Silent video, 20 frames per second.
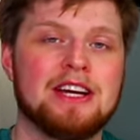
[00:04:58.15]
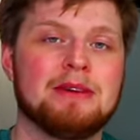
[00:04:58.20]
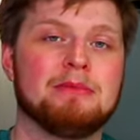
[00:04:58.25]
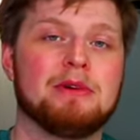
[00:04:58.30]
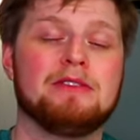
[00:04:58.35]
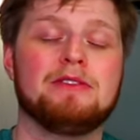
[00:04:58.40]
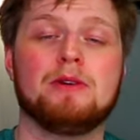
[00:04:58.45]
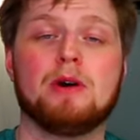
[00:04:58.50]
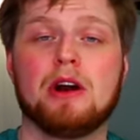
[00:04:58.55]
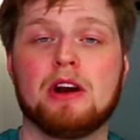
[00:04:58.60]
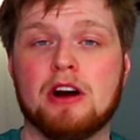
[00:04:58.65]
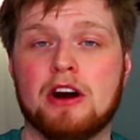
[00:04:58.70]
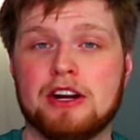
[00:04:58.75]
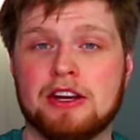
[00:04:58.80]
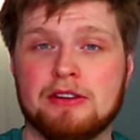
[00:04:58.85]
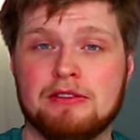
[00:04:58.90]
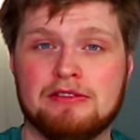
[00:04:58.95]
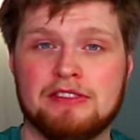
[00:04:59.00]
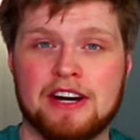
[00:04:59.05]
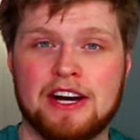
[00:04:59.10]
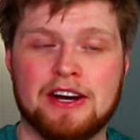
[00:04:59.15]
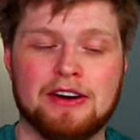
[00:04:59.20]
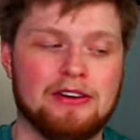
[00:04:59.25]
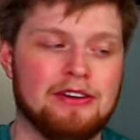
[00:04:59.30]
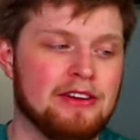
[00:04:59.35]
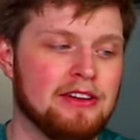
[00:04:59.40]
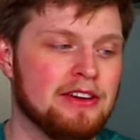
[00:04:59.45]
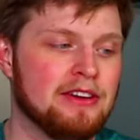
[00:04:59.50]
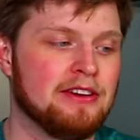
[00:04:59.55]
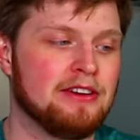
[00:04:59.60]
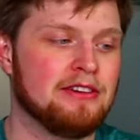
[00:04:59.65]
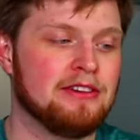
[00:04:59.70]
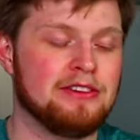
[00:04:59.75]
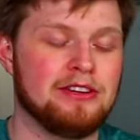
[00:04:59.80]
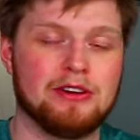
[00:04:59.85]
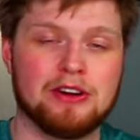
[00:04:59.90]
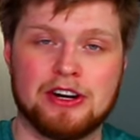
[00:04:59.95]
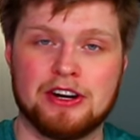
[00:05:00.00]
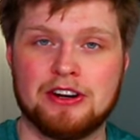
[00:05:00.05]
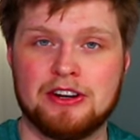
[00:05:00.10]
But if you're an audiophile,
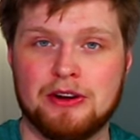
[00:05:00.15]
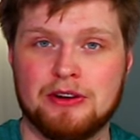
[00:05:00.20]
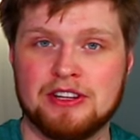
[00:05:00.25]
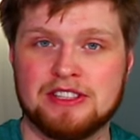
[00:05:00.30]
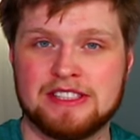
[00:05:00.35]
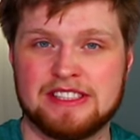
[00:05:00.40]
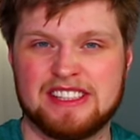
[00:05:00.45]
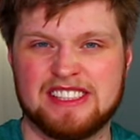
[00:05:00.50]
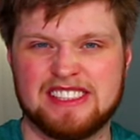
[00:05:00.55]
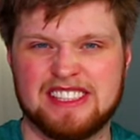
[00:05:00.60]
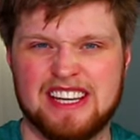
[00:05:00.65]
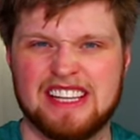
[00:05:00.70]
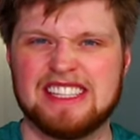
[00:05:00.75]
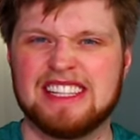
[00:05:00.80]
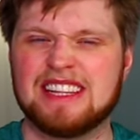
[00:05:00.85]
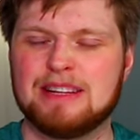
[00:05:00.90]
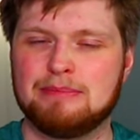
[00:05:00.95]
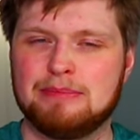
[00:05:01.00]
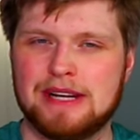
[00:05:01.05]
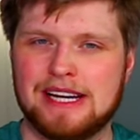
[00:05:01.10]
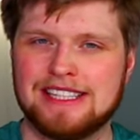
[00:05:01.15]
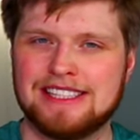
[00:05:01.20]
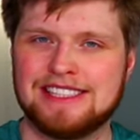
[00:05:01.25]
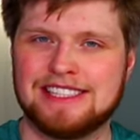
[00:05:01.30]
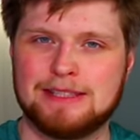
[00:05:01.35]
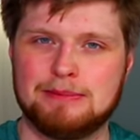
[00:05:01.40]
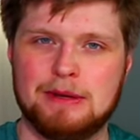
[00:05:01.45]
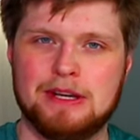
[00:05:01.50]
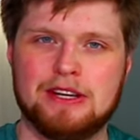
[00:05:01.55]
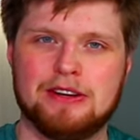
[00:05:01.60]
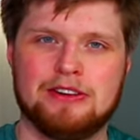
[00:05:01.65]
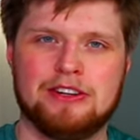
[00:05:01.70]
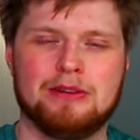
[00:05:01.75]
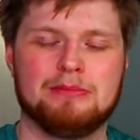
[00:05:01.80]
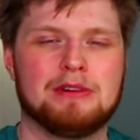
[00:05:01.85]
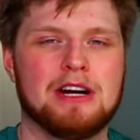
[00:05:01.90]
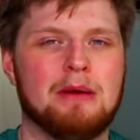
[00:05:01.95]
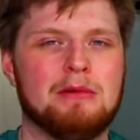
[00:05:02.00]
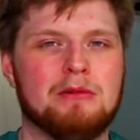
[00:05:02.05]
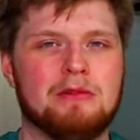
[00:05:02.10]
you're gonna notice that this isn't the best speaker, and you
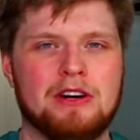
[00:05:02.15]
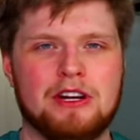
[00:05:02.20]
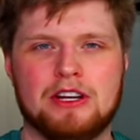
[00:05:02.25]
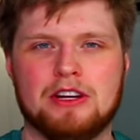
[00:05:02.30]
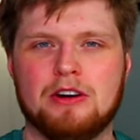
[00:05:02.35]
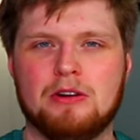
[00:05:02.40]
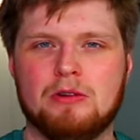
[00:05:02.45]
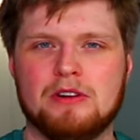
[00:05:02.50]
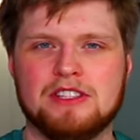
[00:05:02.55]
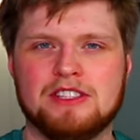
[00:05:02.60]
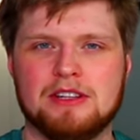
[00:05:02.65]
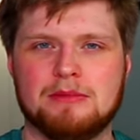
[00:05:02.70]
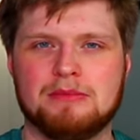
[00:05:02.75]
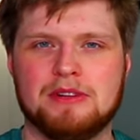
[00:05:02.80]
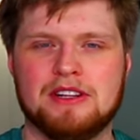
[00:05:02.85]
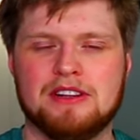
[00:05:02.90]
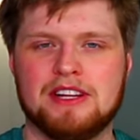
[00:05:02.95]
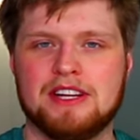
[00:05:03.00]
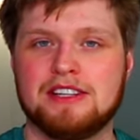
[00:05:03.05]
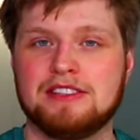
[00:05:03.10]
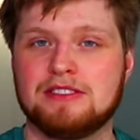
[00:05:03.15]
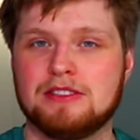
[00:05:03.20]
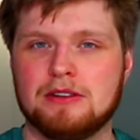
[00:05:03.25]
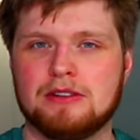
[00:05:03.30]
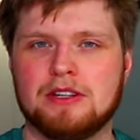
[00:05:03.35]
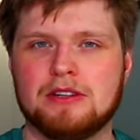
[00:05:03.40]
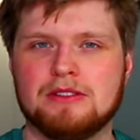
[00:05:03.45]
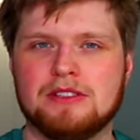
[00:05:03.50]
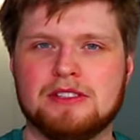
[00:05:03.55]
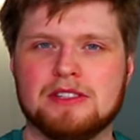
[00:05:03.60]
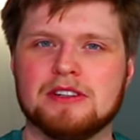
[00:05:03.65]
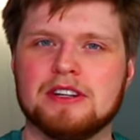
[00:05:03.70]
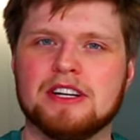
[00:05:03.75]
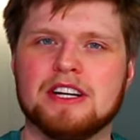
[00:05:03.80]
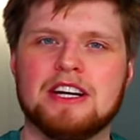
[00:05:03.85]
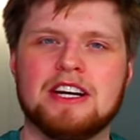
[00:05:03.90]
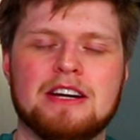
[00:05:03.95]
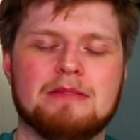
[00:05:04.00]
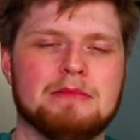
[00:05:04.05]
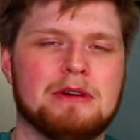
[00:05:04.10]
probably wanna go with something like Sonos or
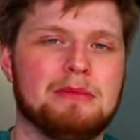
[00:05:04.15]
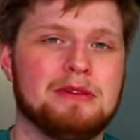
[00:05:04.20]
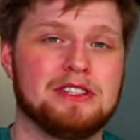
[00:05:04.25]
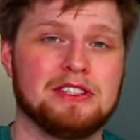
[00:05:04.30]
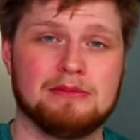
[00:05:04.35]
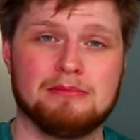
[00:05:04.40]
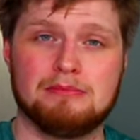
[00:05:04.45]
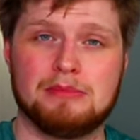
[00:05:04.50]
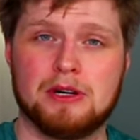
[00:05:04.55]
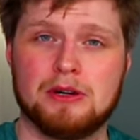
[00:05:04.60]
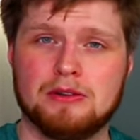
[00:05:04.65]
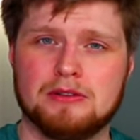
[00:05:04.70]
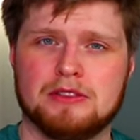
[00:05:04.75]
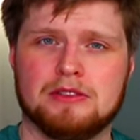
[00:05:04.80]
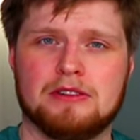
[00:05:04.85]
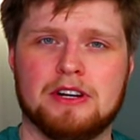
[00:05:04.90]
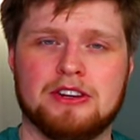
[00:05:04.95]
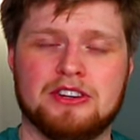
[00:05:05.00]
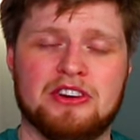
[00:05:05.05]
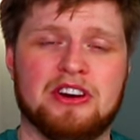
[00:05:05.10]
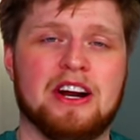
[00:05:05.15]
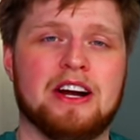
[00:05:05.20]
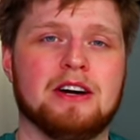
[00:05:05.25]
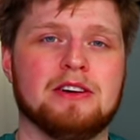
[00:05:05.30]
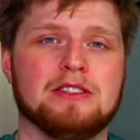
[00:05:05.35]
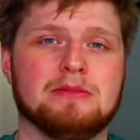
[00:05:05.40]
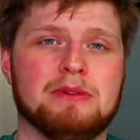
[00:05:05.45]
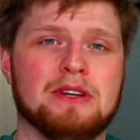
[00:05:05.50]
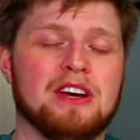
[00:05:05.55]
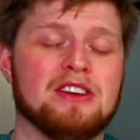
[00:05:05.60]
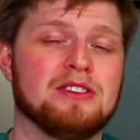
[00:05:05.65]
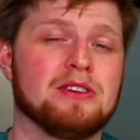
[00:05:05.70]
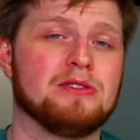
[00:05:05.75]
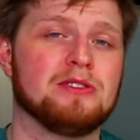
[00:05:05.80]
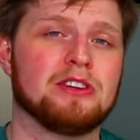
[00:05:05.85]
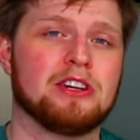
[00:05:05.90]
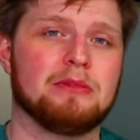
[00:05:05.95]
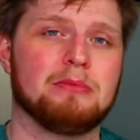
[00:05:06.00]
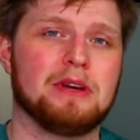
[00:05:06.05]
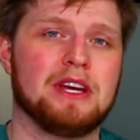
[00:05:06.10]
maybe some Bose around your house, because those
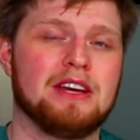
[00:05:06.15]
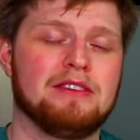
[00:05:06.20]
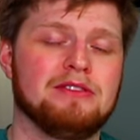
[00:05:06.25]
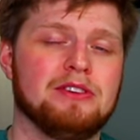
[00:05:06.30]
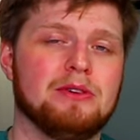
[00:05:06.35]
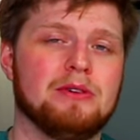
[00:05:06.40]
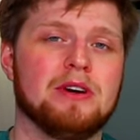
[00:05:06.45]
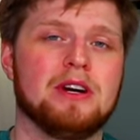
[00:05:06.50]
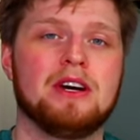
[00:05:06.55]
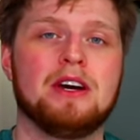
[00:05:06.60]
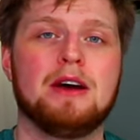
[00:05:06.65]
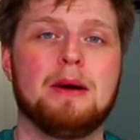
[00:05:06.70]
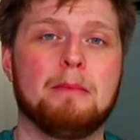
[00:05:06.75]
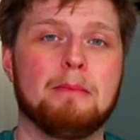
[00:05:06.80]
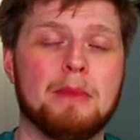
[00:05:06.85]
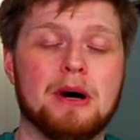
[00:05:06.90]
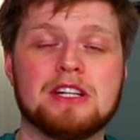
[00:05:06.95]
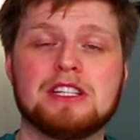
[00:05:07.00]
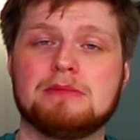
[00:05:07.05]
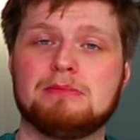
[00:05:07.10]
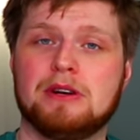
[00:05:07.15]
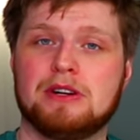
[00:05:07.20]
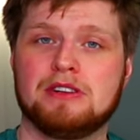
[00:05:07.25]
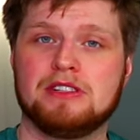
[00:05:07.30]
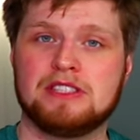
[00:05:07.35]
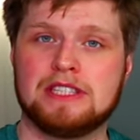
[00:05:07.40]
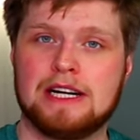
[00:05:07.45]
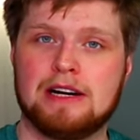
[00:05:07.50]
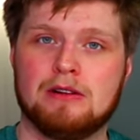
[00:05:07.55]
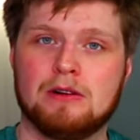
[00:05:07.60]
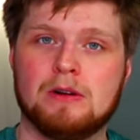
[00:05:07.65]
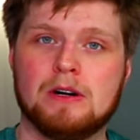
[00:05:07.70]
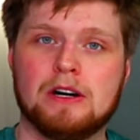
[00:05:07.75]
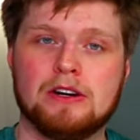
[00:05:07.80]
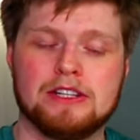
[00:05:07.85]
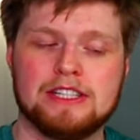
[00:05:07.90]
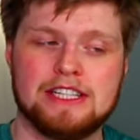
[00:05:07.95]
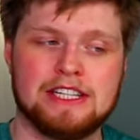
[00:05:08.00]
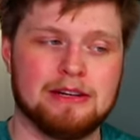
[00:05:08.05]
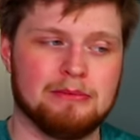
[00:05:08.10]
are gonna give you much better sound
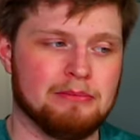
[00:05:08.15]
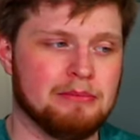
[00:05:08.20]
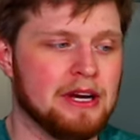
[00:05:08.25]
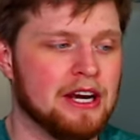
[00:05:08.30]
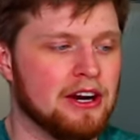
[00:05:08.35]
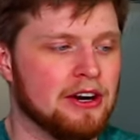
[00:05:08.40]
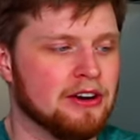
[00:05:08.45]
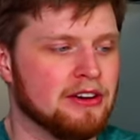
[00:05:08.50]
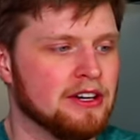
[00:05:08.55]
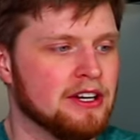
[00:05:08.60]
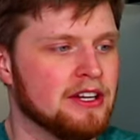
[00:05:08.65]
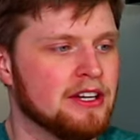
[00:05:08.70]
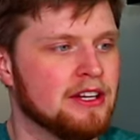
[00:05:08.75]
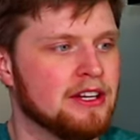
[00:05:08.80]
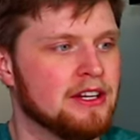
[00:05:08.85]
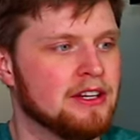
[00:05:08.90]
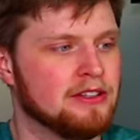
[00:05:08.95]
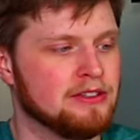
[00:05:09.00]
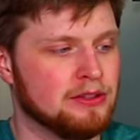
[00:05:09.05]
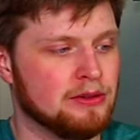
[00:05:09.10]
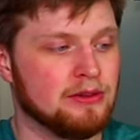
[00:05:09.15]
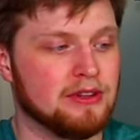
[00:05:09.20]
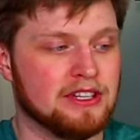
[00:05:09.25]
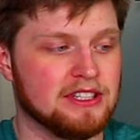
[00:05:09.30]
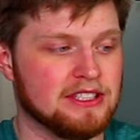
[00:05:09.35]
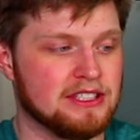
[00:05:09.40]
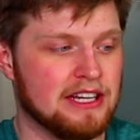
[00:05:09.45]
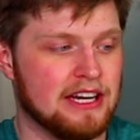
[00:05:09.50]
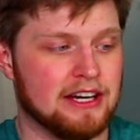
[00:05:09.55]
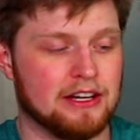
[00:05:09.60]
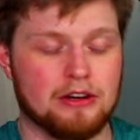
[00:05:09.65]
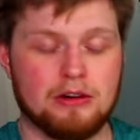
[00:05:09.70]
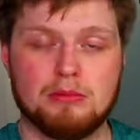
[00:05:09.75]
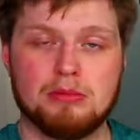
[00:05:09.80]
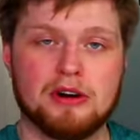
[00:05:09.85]
quality compared to this Echo